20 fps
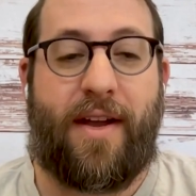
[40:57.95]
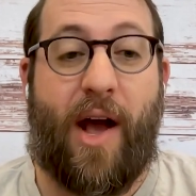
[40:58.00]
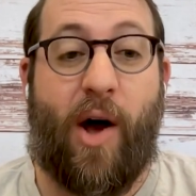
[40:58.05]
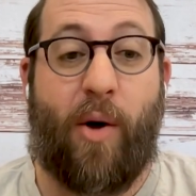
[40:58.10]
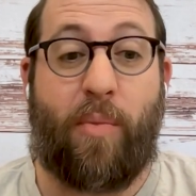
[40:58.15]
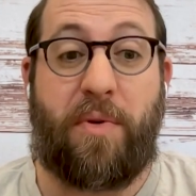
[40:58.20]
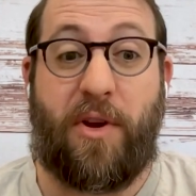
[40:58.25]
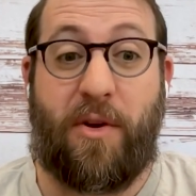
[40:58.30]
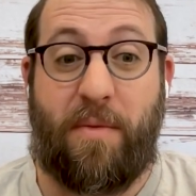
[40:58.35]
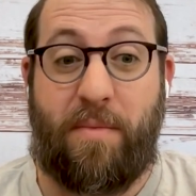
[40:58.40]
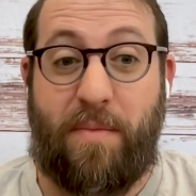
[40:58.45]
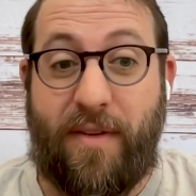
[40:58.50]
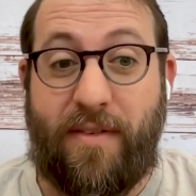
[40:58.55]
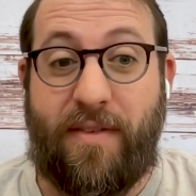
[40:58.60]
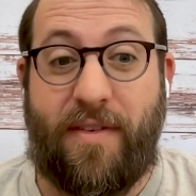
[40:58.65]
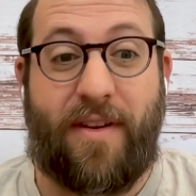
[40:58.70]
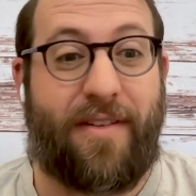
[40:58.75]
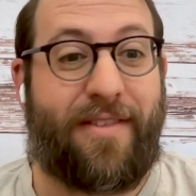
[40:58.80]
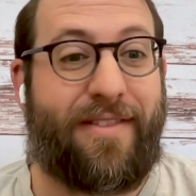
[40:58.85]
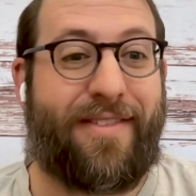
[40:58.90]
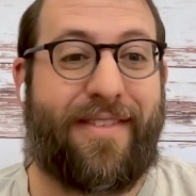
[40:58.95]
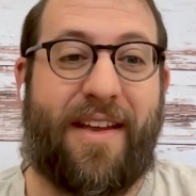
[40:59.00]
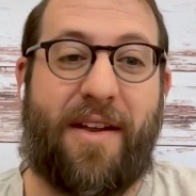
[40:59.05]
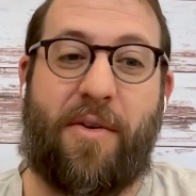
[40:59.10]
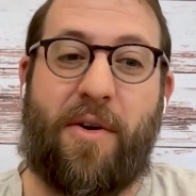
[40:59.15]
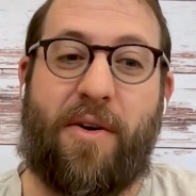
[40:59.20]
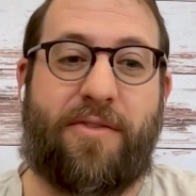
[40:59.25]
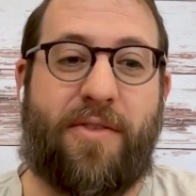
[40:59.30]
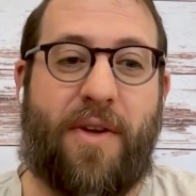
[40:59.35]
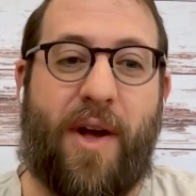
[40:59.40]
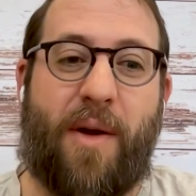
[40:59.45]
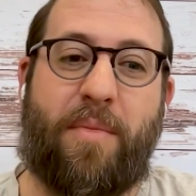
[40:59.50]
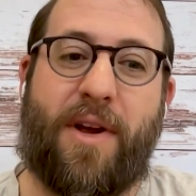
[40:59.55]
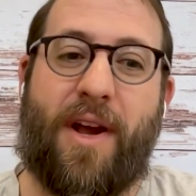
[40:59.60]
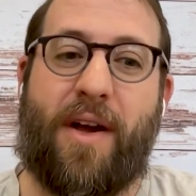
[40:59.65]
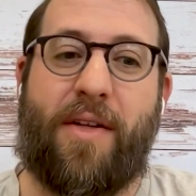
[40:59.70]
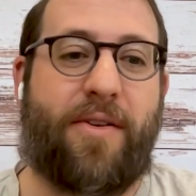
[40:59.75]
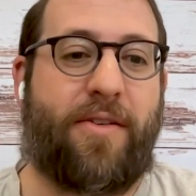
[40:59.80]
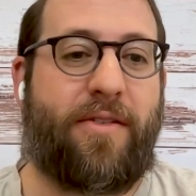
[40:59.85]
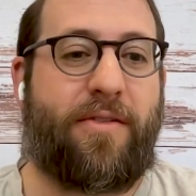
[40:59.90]
helping your business and also
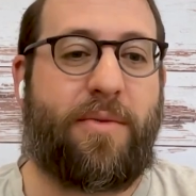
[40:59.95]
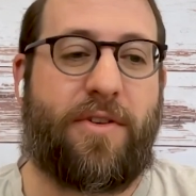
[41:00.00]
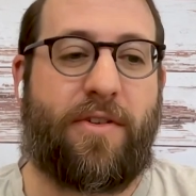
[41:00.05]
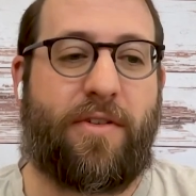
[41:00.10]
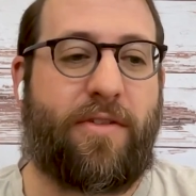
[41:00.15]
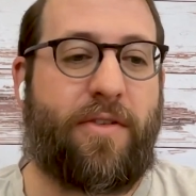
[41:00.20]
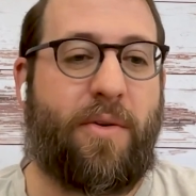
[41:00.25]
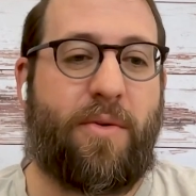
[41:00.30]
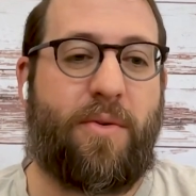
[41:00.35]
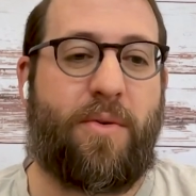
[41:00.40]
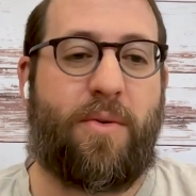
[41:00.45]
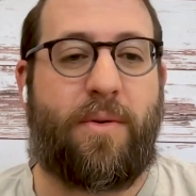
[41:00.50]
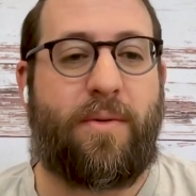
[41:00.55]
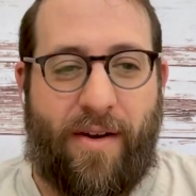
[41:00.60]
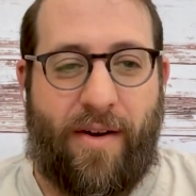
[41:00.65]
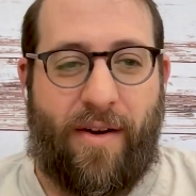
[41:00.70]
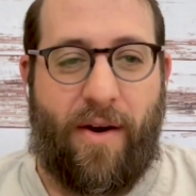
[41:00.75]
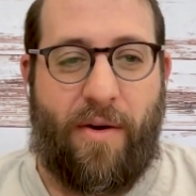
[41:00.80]
helping others, which is so cool.